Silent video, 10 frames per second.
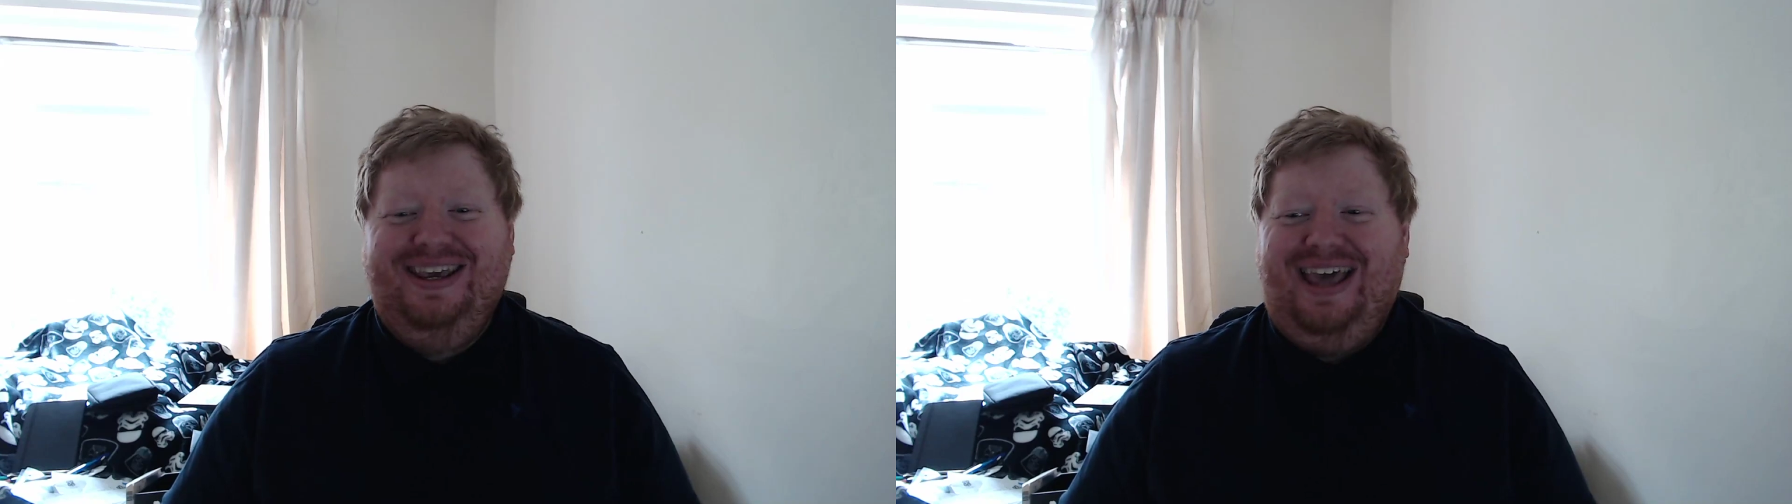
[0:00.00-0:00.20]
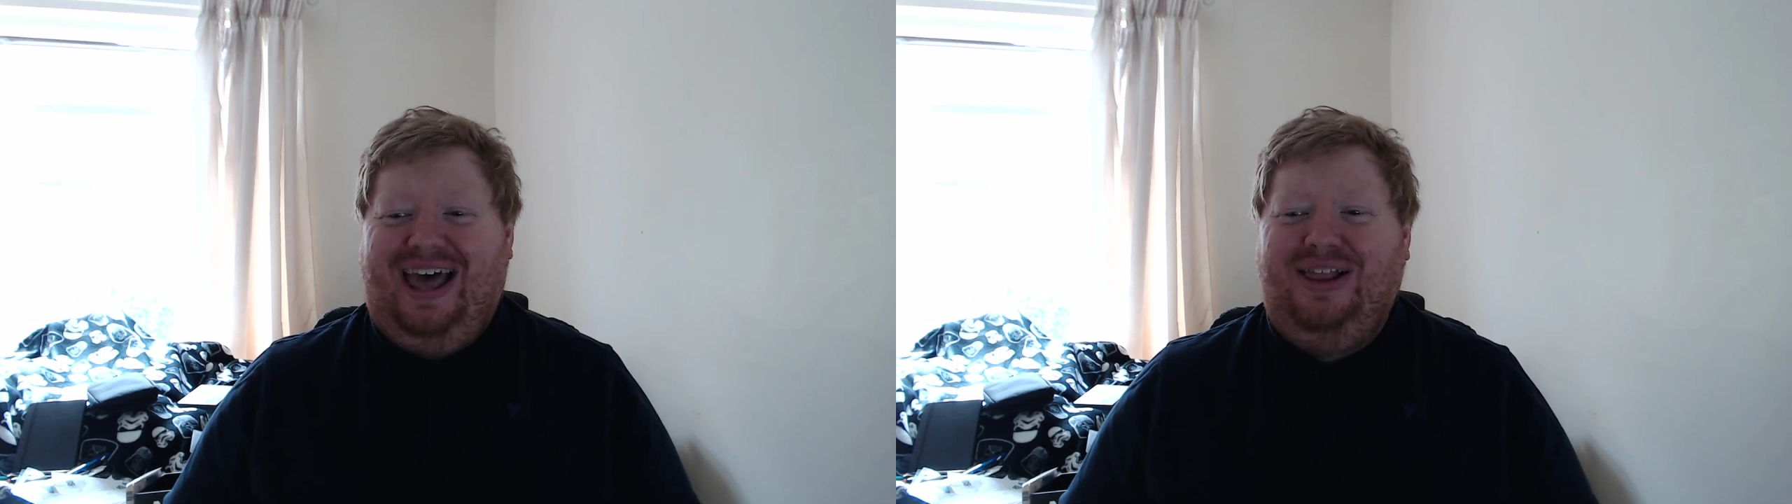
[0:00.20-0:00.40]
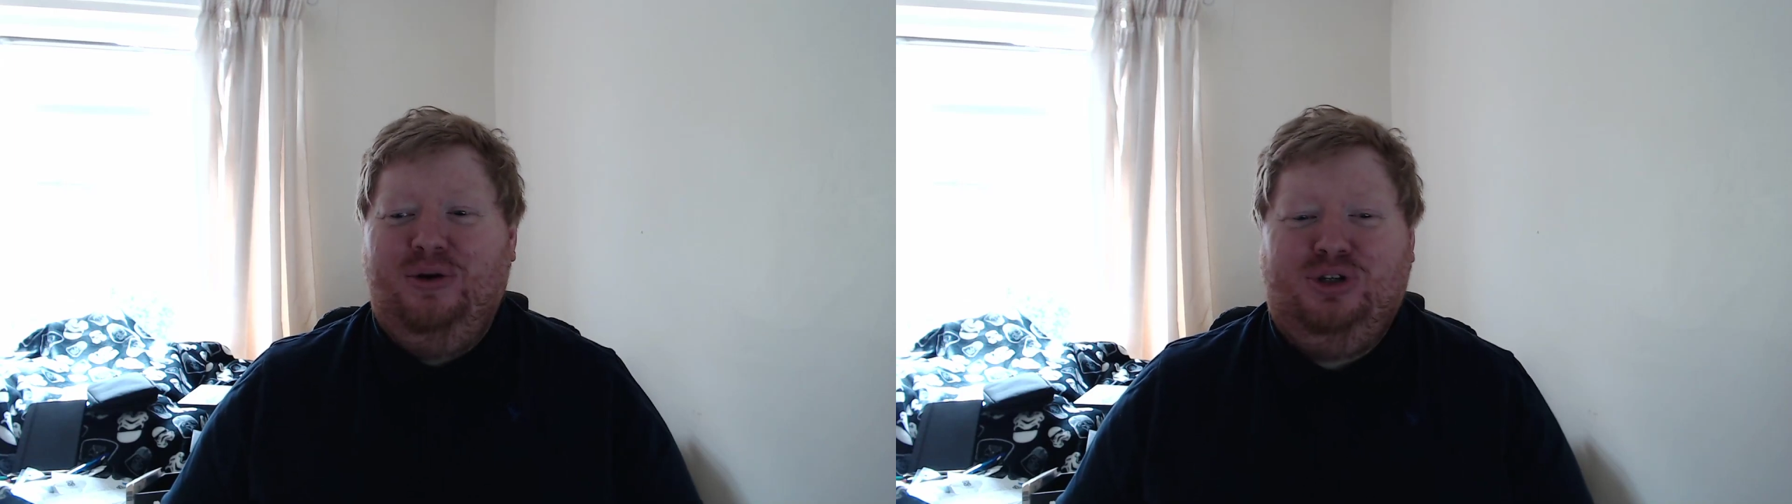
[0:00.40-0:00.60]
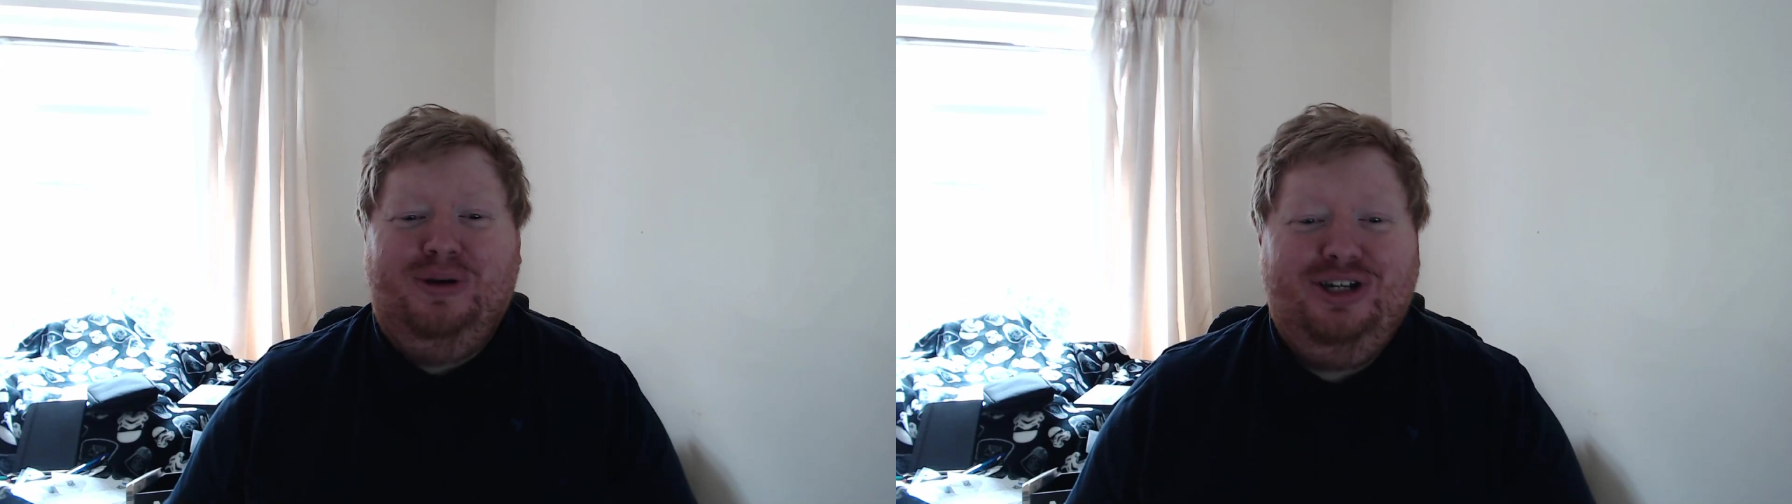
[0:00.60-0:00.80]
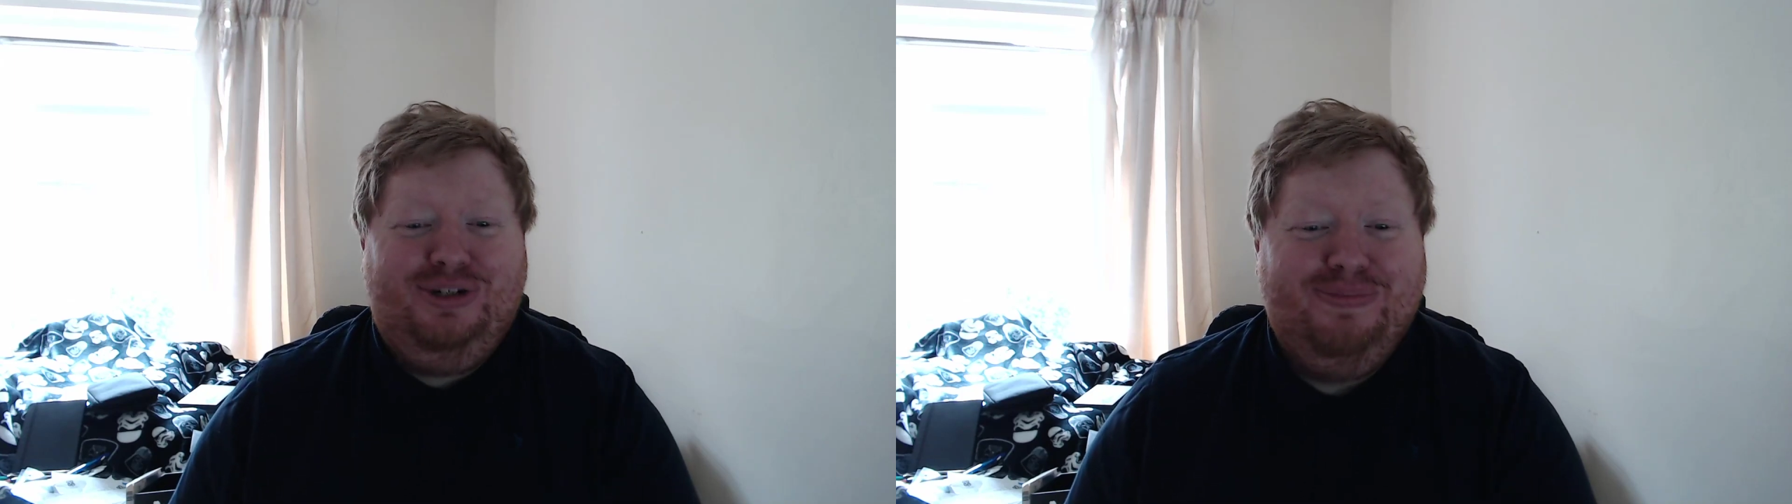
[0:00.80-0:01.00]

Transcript: Hello, Swish.